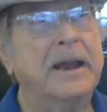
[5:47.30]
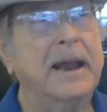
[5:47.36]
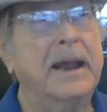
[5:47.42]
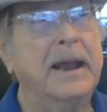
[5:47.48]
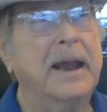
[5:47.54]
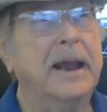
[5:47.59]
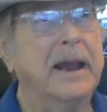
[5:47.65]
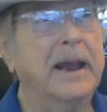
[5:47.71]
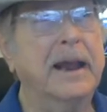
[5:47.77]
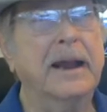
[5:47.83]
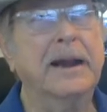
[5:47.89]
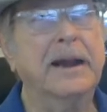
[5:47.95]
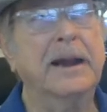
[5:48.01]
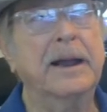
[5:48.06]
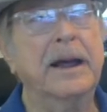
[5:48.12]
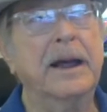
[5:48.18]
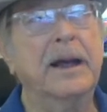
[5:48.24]
And,
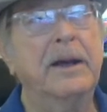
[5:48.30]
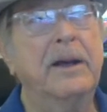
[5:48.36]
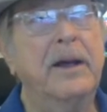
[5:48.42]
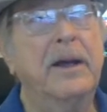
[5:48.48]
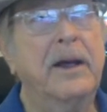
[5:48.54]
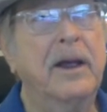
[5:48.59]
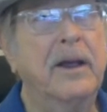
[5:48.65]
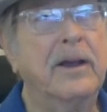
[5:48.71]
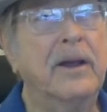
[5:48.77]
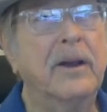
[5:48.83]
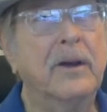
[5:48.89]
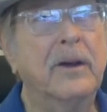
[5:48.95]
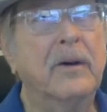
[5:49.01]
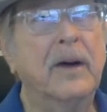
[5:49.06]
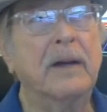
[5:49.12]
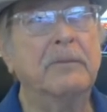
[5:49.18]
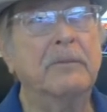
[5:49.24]
uh, you
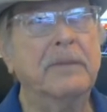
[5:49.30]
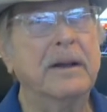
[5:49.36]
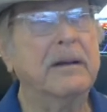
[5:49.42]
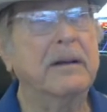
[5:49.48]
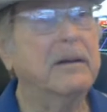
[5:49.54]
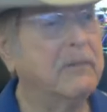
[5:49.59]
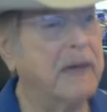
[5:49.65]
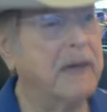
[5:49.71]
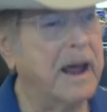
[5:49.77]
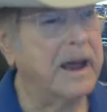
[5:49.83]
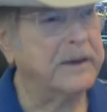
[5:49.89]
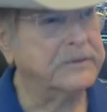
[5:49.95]
know, our Bill of Rights